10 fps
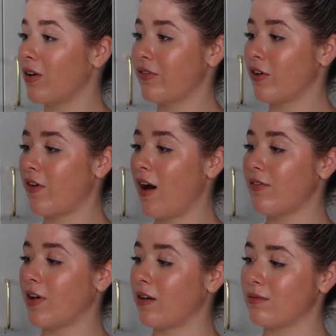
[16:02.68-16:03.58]
it for a
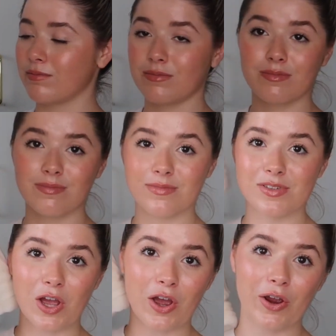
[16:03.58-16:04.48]
fiver.
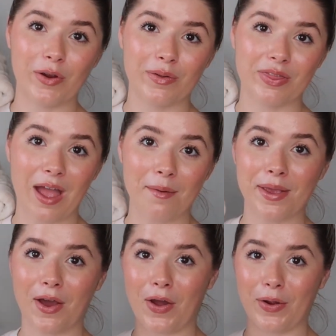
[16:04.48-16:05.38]
So there we
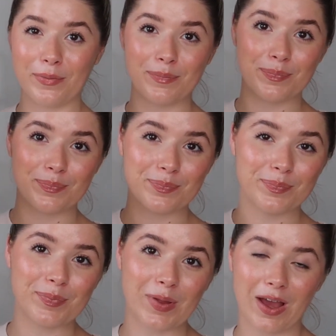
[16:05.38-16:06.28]
go.
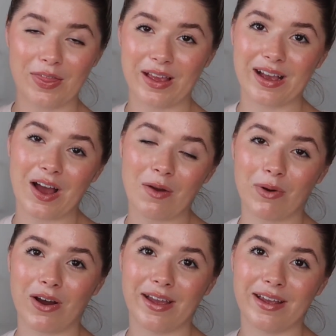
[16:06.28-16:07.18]
I think I
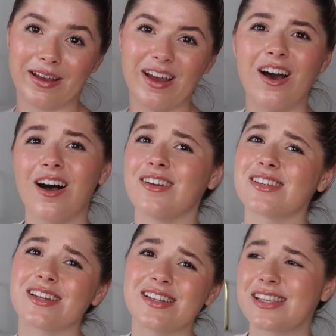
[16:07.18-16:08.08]
might, I
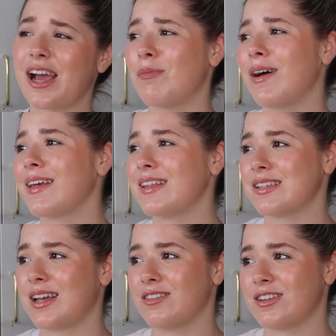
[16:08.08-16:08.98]
was going to say I might get
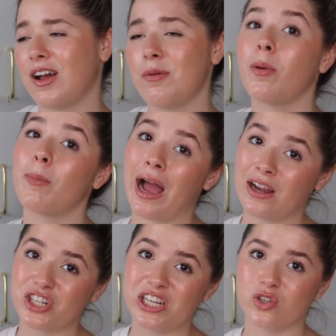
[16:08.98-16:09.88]
this out tonight, but I'm
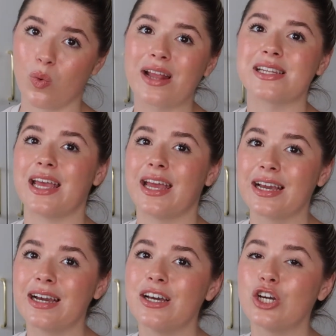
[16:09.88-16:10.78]
actually
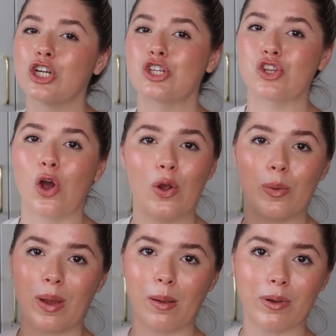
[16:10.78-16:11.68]
sweating. So
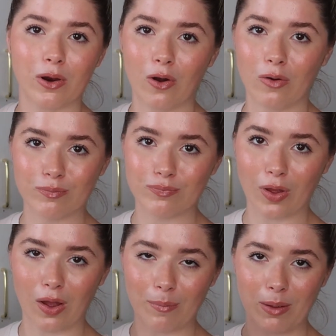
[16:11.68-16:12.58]
maybe not.
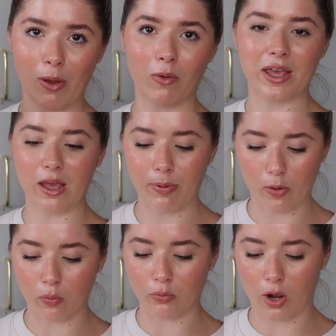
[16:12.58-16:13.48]
Maybe I'll keep it
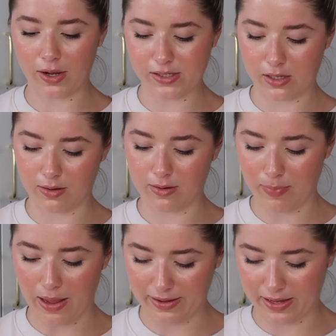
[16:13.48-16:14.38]
all nice and
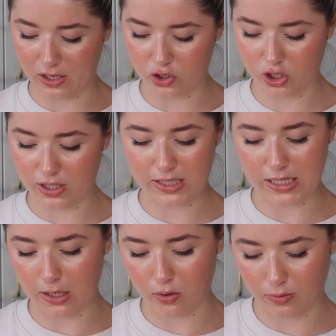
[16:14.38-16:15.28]
packaged
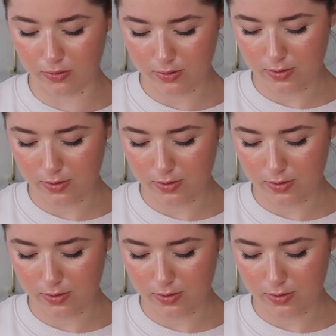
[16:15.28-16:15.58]
until